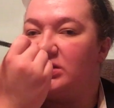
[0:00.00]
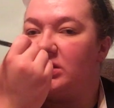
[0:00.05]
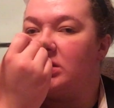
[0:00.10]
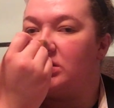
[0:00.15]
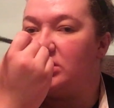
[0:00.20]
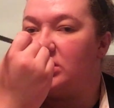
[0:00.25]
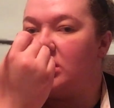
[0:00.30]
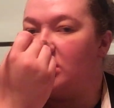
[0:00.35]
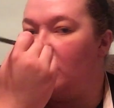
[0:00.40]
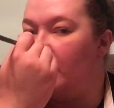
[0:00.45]

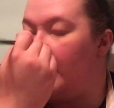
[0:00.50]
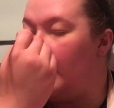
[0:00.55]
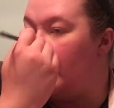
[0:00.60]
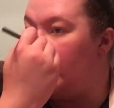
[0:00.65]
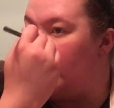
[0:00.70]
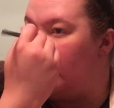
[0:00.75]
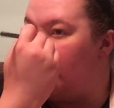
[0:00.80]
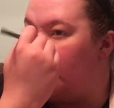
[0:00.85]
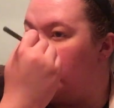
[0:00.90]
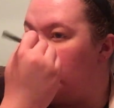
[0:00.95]
conceal my
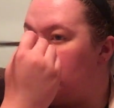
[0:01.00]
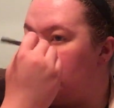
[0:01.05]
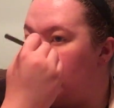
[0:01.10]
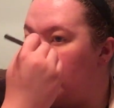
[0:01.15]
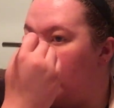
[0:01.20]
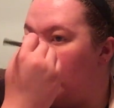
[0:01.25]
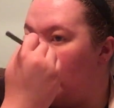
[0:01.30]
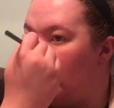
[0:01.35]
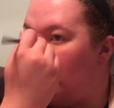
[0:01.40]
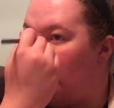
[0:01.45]
nose
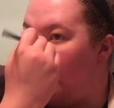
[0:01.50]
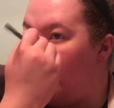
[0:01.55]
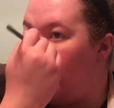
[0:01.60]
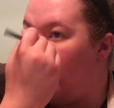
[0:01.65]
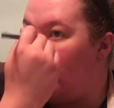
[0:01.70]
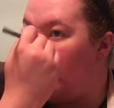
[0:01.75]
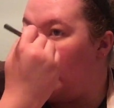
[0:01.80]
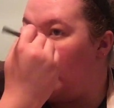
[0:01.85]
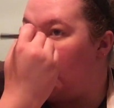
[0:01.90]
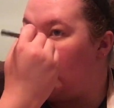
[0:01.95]
because I
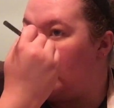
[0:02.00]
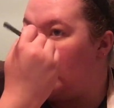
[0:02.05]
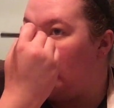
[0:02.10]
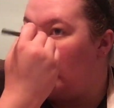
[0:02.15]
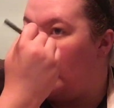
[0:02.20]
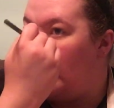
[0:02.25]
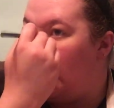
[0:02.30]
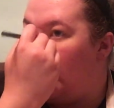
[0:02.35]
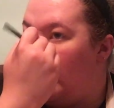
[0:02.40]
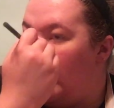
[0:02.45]
feel like
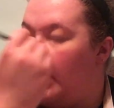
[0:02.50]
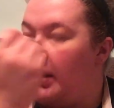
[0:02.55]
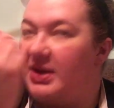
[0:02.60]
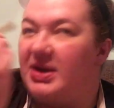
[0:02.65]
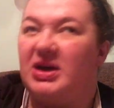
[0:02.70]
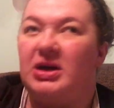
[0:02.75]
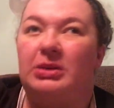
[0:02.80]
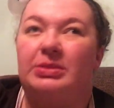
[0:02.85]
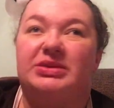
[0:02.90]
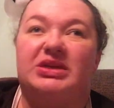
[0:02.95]
it
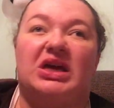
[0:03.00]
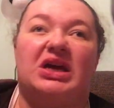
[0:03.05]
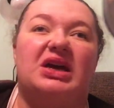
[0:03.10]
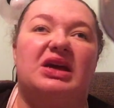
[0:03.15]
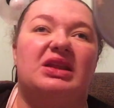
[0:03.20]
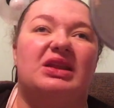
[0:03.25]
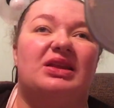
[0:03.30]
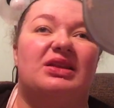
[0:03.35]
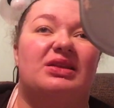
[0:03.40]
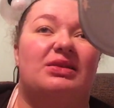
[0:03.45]
helps
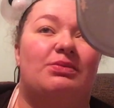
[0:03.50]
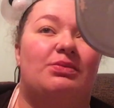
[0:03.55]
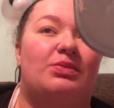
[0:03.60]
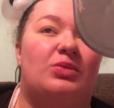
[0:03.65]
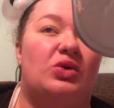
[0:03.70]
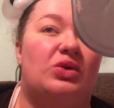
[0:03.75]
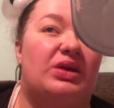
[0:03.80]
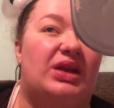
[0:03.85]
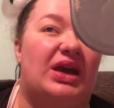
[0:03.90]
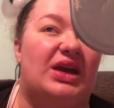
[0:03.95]
hide it
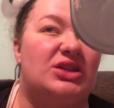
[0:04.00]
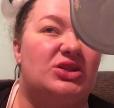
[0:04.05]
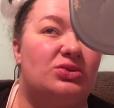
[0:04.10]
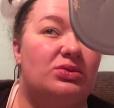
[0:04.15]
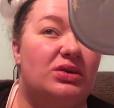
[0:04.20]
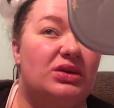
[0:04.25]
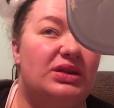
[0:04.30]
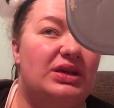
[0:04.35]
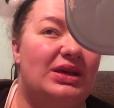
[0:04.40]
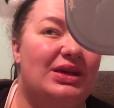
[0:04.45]
more
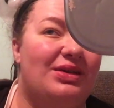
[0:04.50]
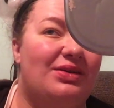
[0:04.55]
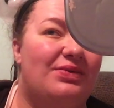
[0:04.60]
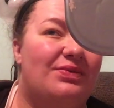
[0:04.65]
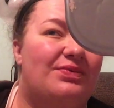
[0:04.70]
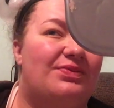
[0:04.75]
naturally.